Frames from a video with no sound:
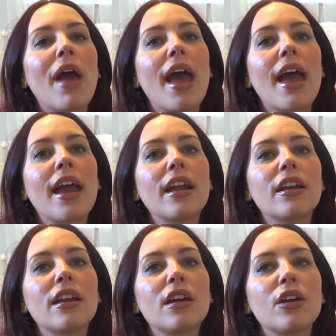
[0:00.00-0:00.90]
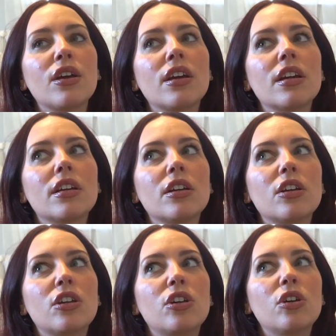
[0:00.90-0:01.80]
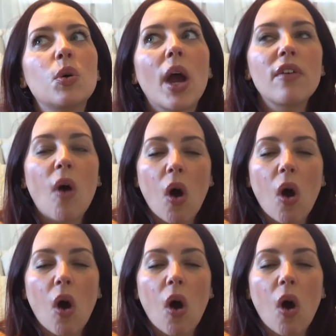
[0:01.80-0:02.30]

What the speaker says: and you have